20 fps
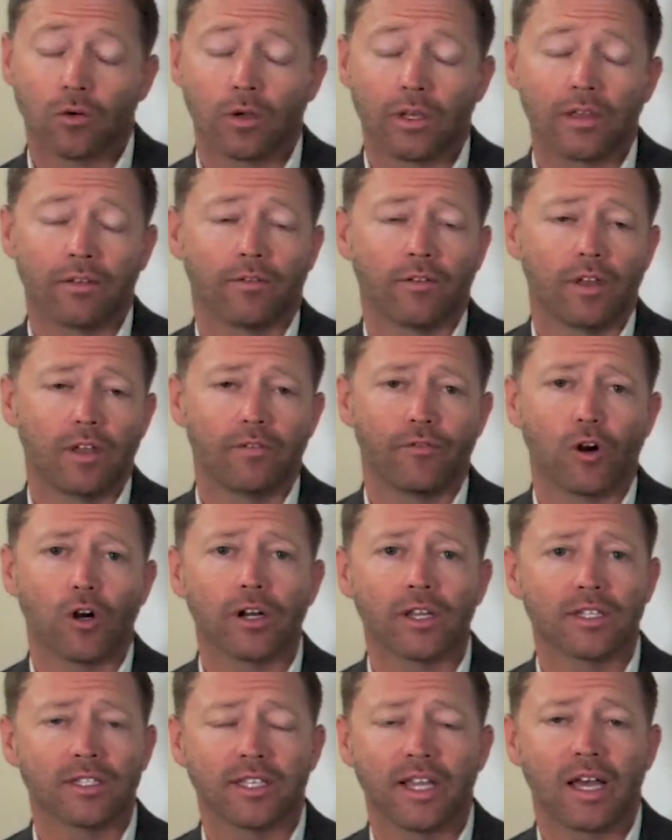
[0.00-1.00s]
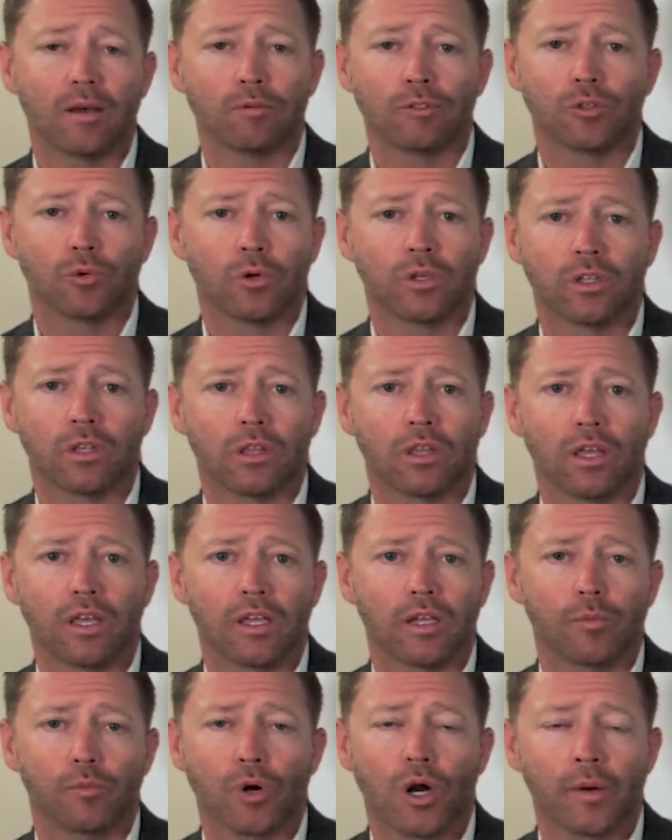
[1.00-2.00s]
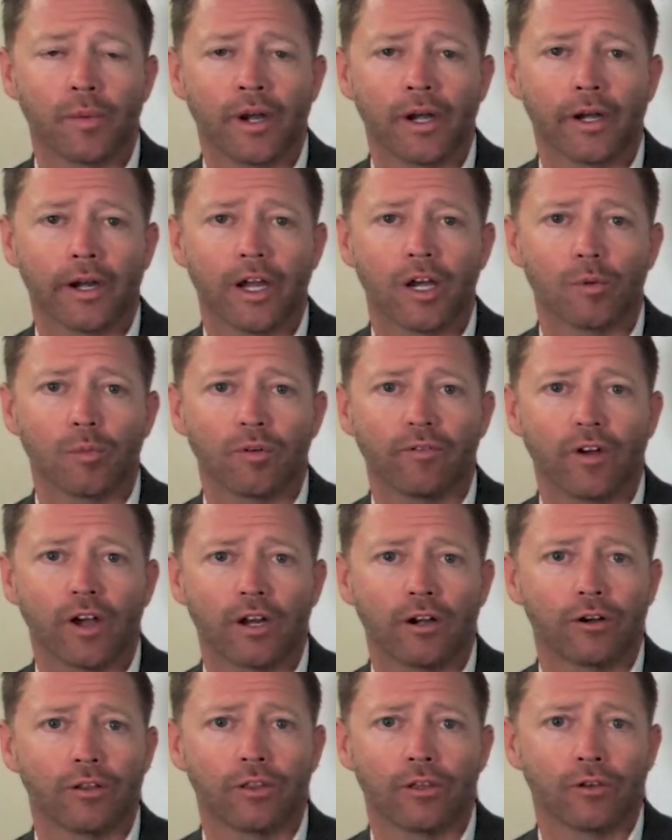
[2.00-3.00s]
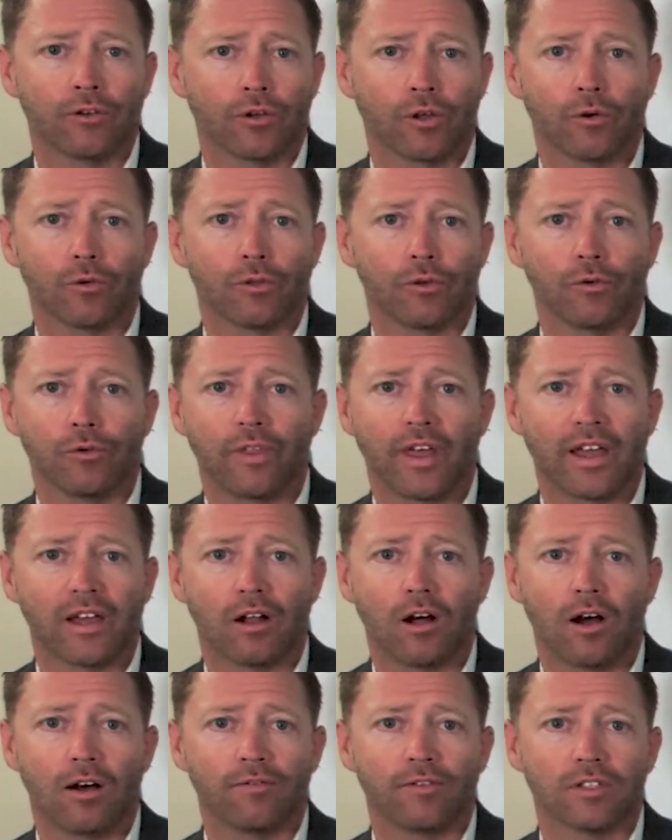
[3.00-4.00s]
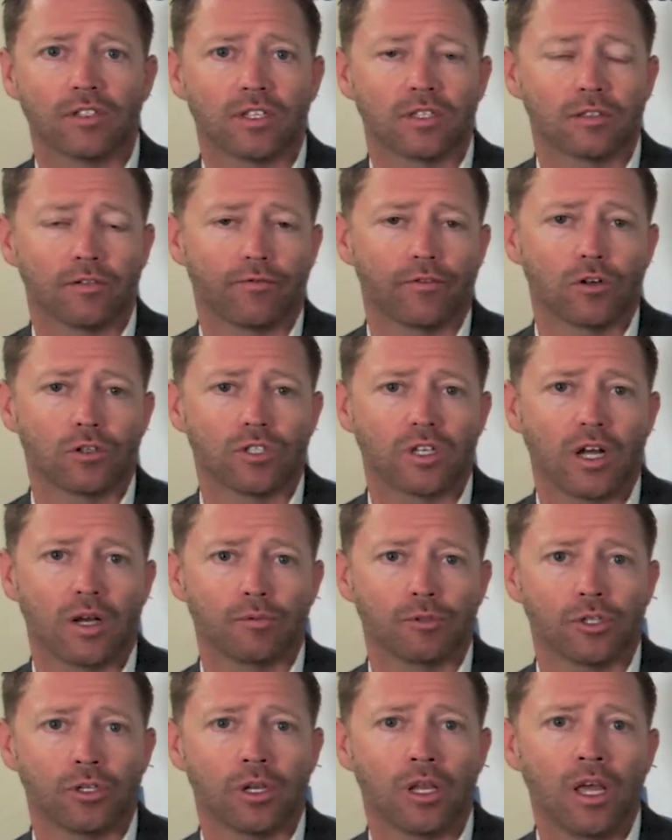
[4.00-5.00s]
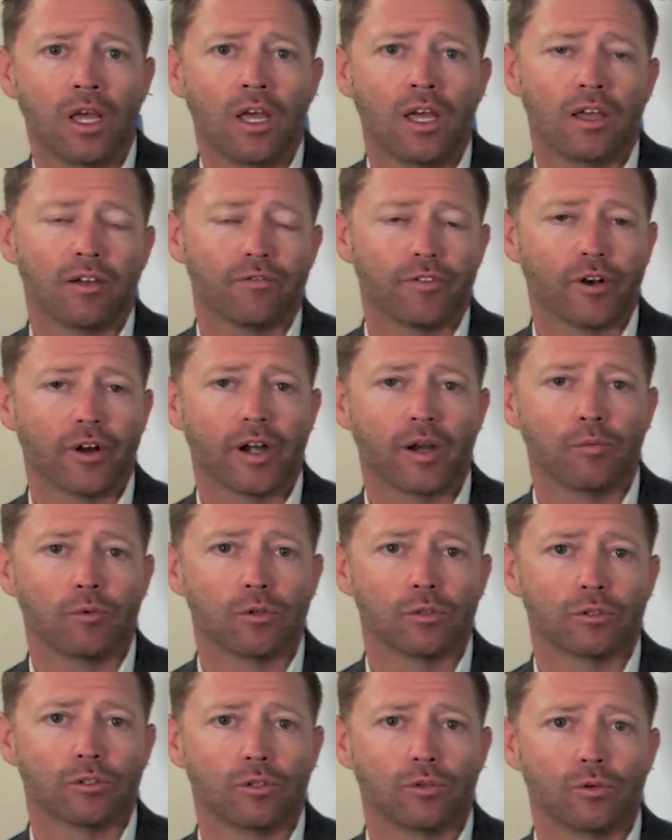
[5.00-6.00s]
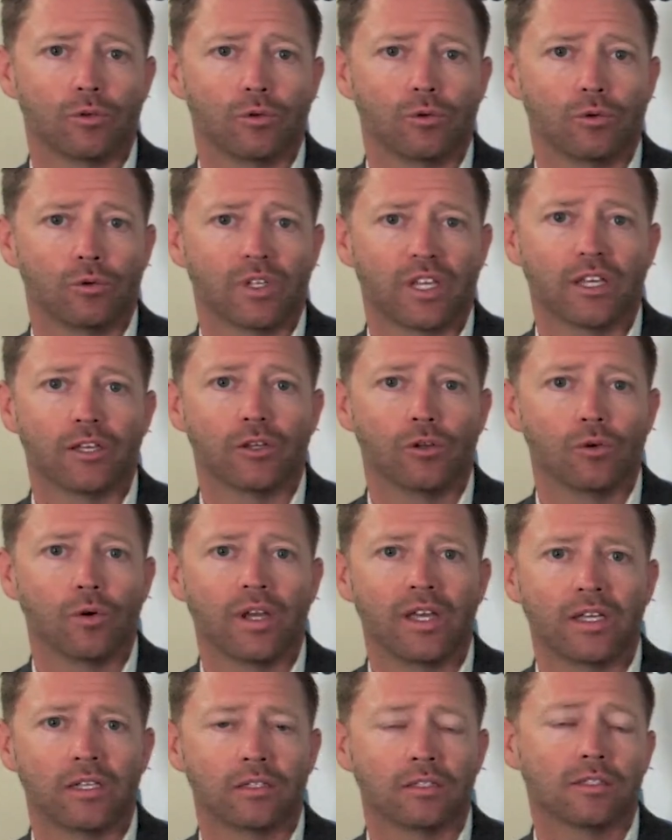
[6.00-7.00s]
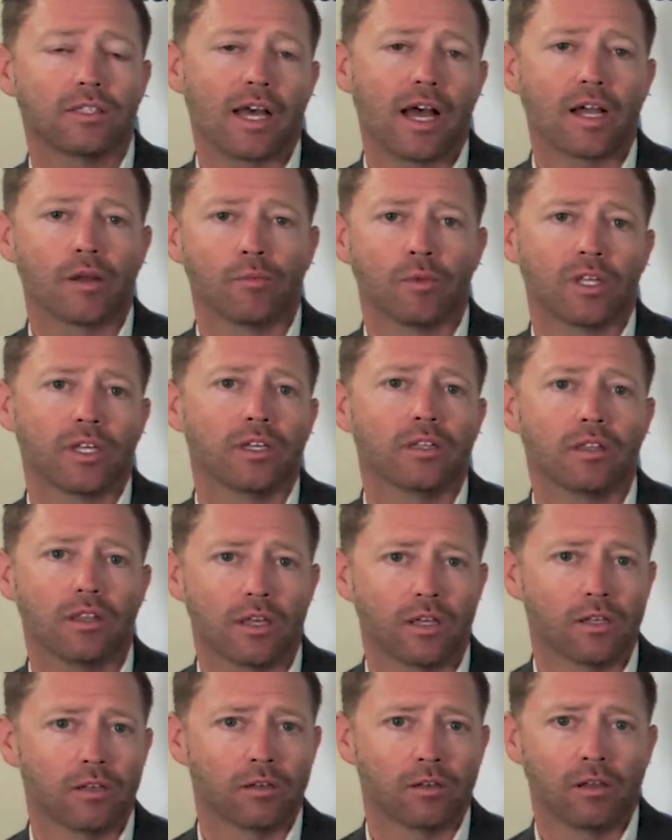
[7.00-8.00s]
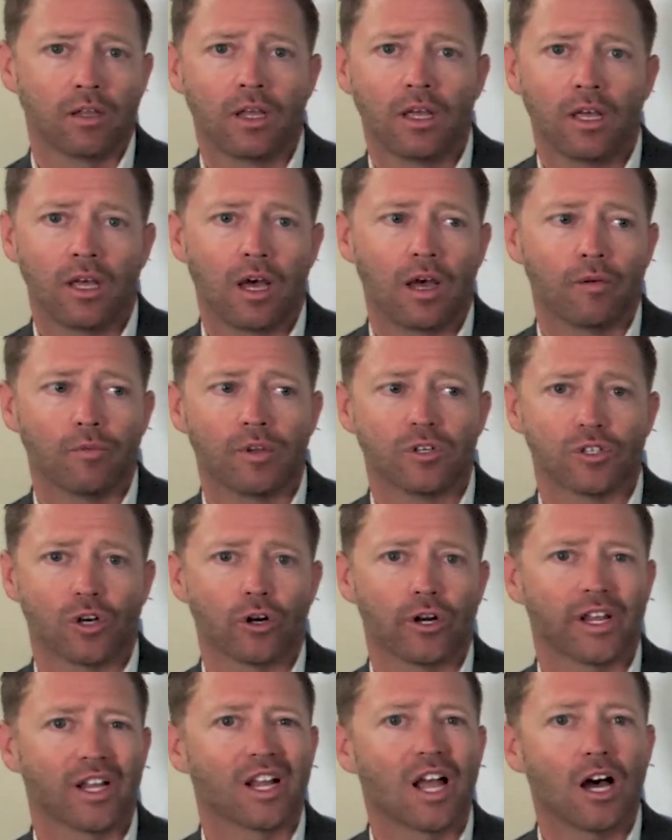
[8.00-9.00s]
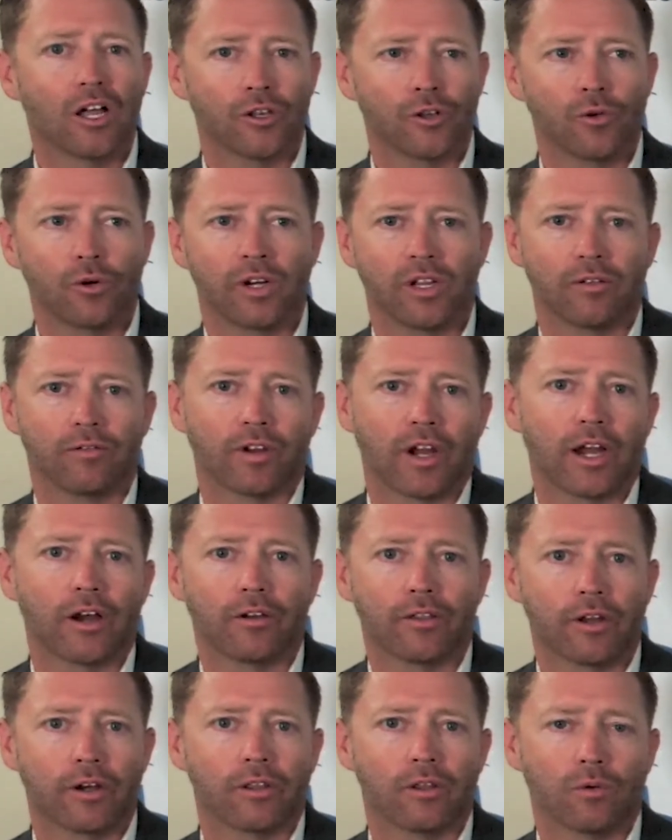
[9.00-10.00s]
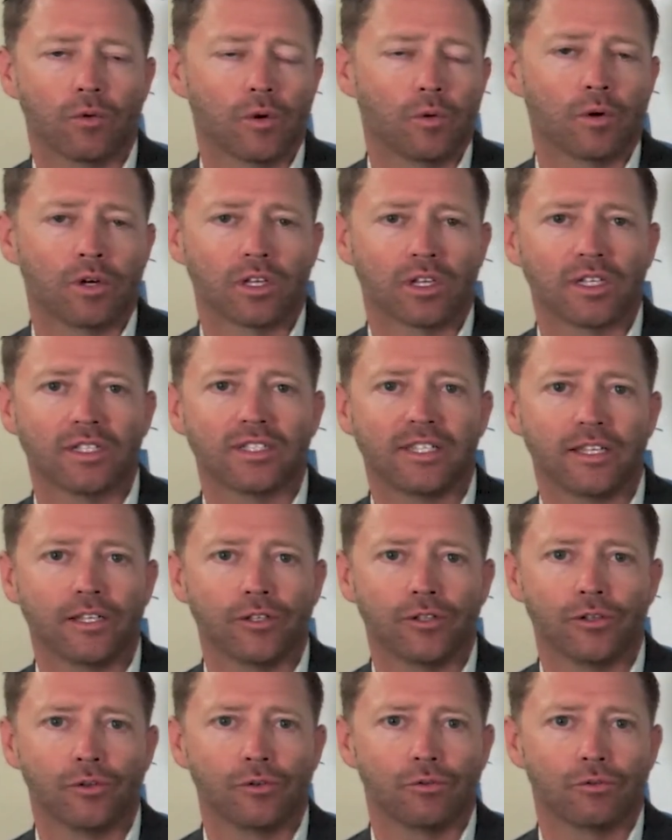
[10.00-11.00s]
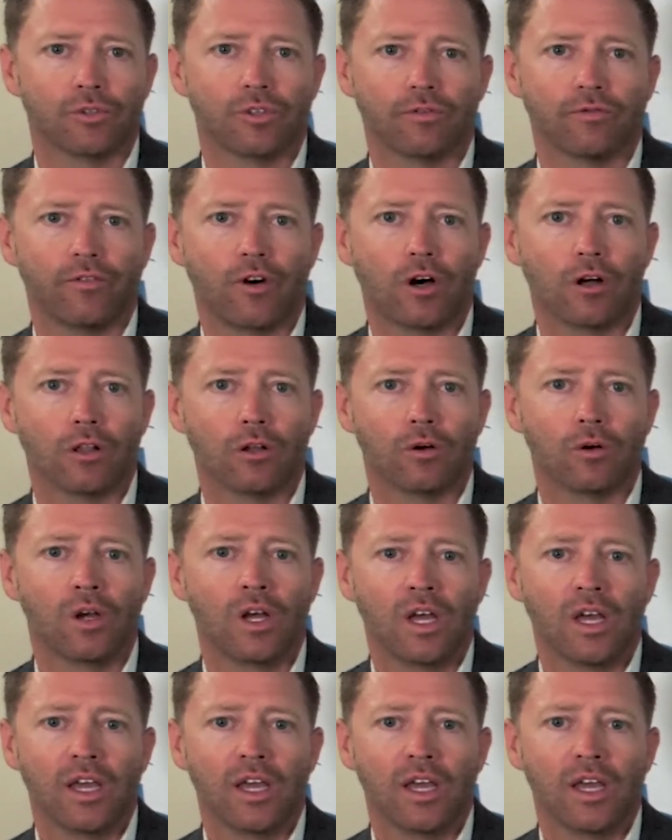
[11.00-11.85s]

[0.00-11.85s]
if already established with a primary care provider, then you'll go through that office as the first option. If they're able to get you in timely, then there's already a continuity of care there that we want to continue to follow.